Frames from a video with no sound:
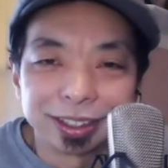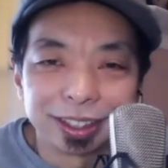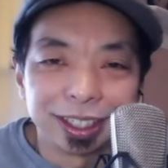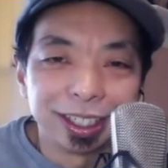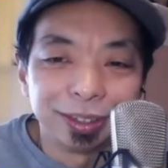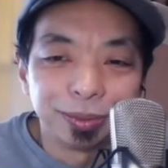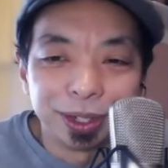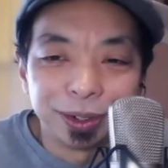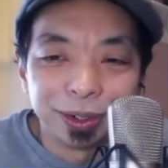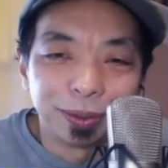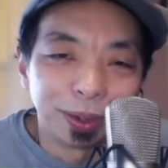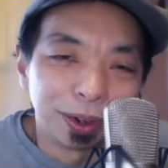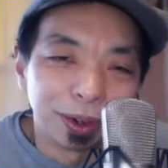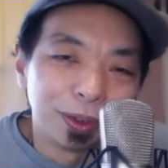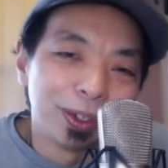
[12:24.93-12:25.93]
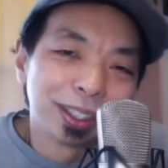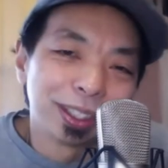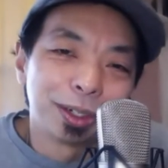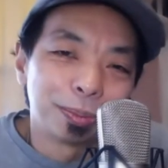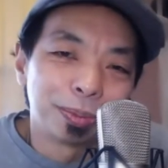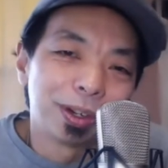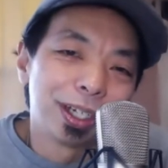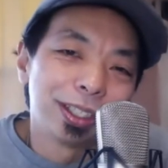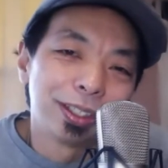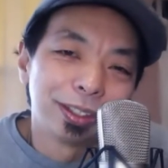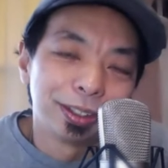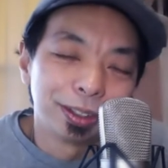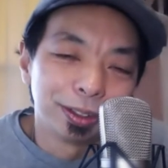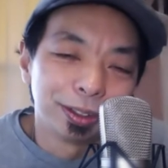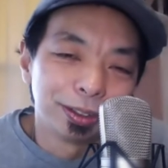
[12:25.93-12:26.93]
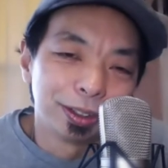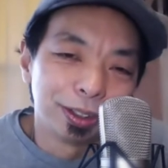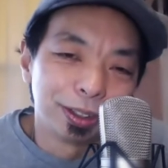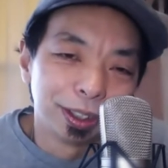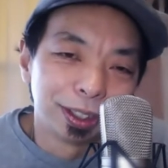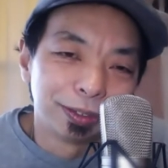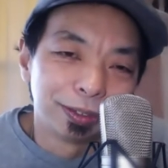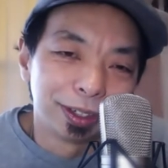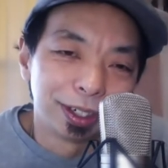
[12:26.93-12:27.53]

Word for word: side, and we were are always under pressure to deliver